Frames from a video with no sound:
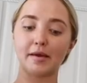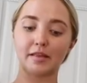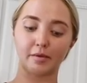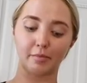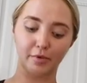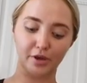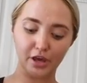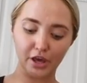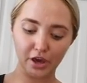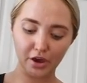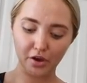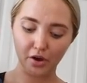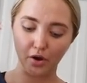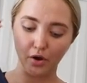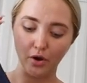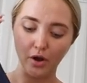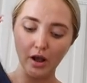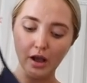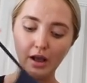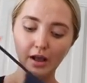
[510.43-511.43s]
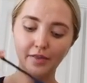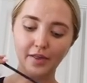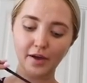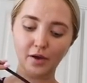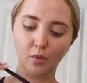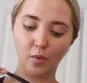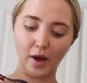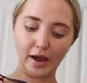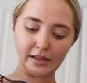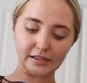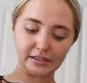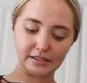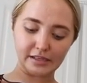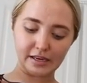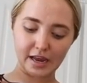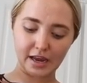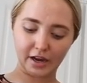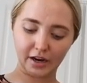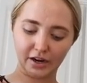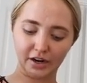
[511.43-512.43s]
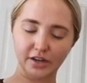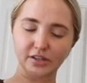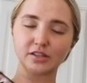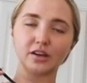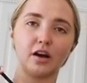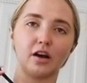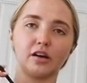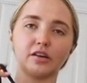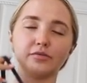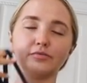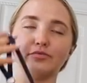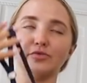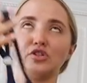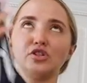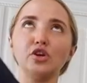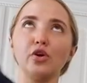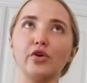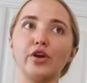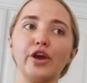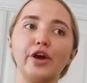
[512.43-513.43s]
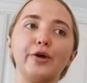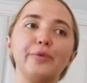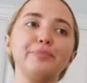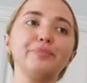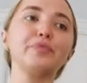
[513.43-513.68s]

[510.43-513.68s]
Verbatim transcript: make them cute. Like white sneakers, oh, so cute.